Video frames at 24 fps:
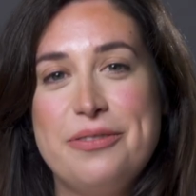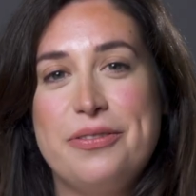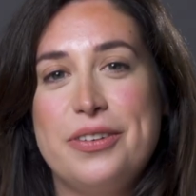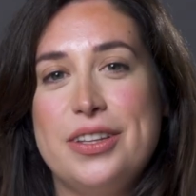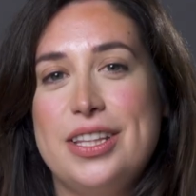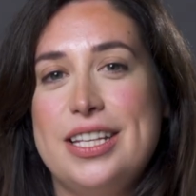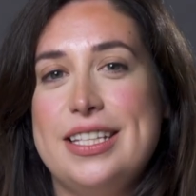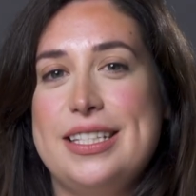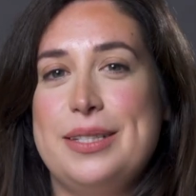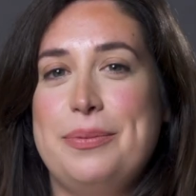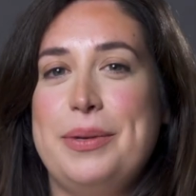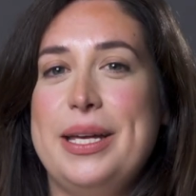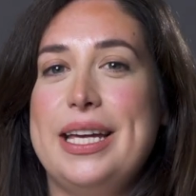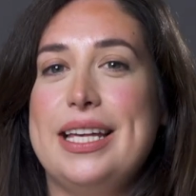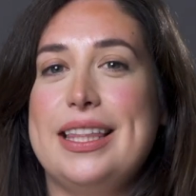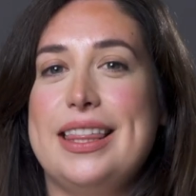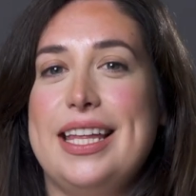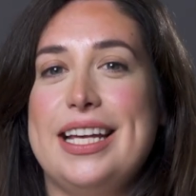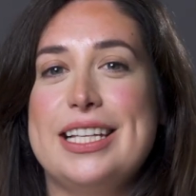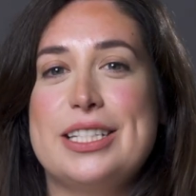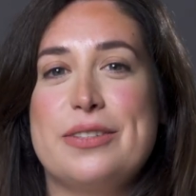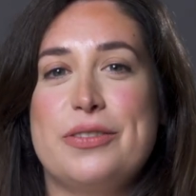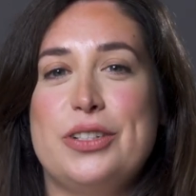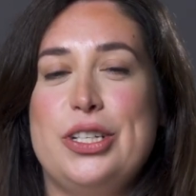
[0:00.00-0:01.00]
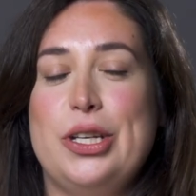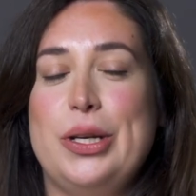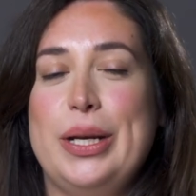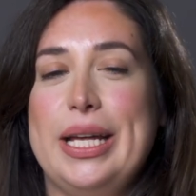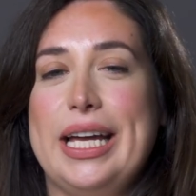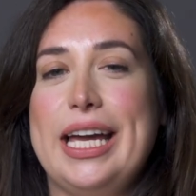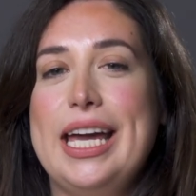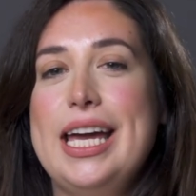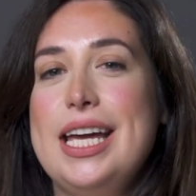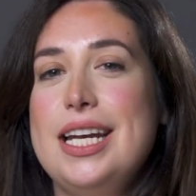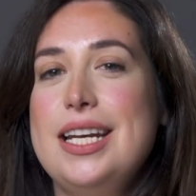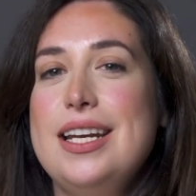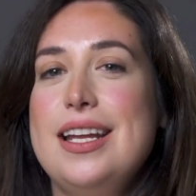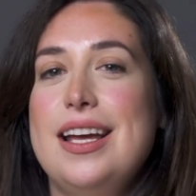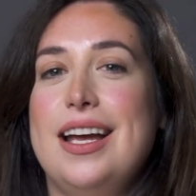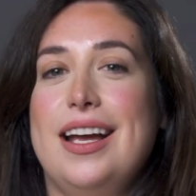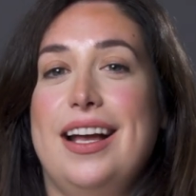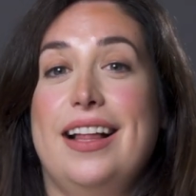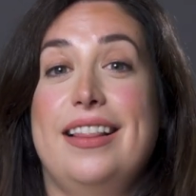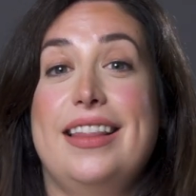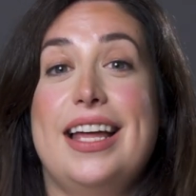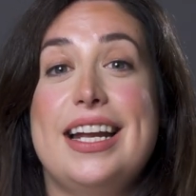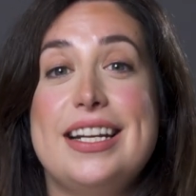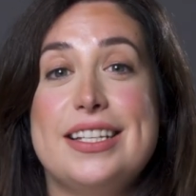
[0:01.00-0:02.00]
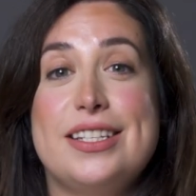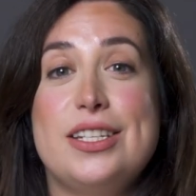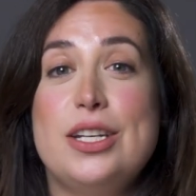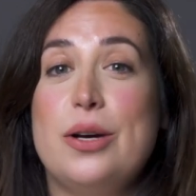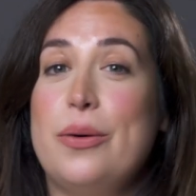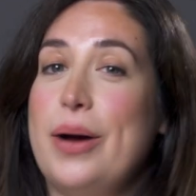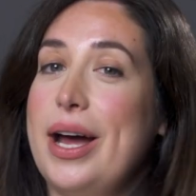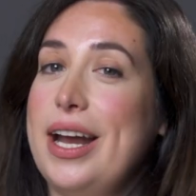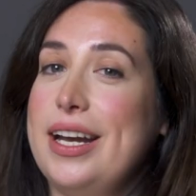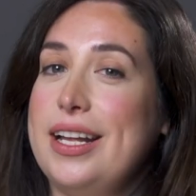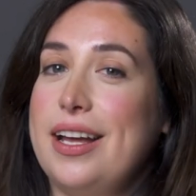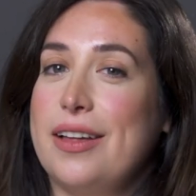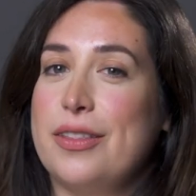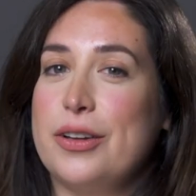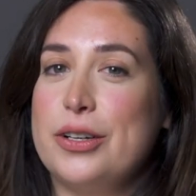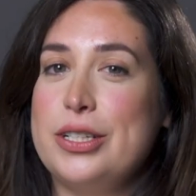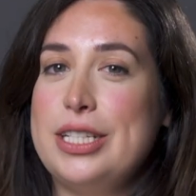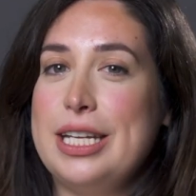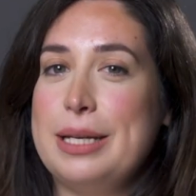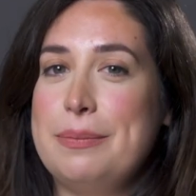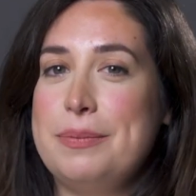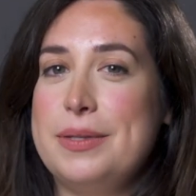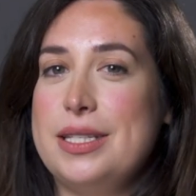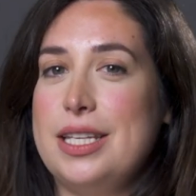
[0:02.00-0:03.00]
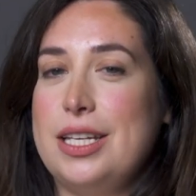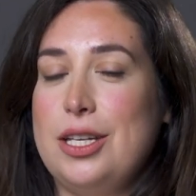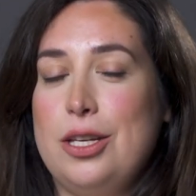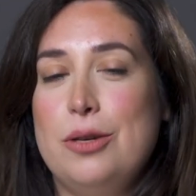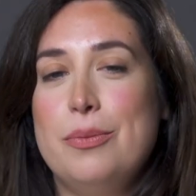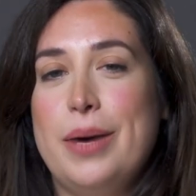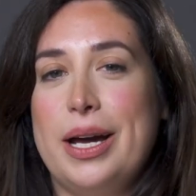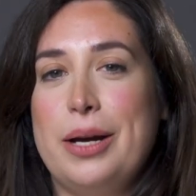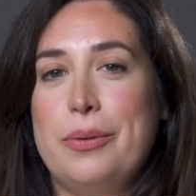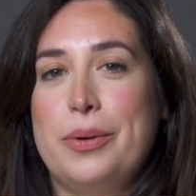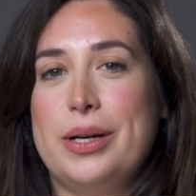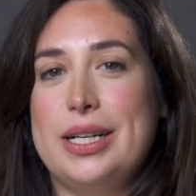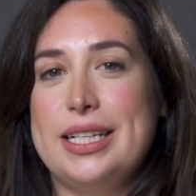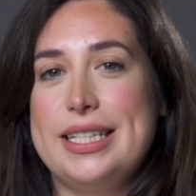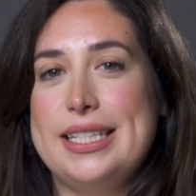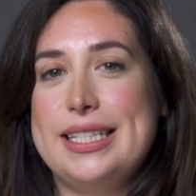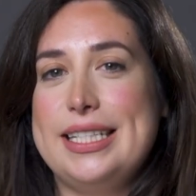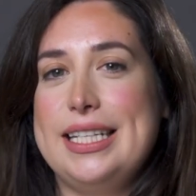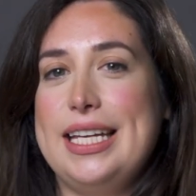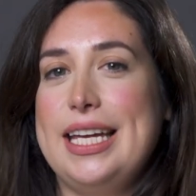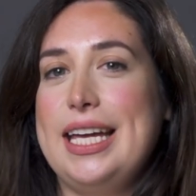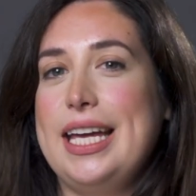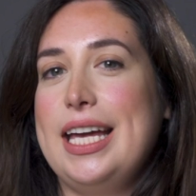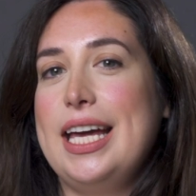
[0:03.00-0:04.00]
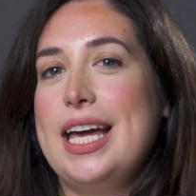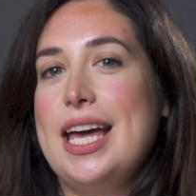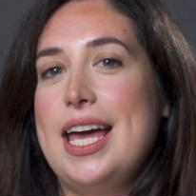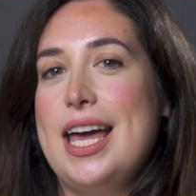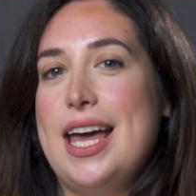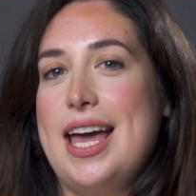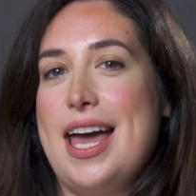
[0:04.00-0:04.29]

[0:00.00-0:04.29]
it for this week. Thanks for tuning in. Let us know any other tips that you might want to see,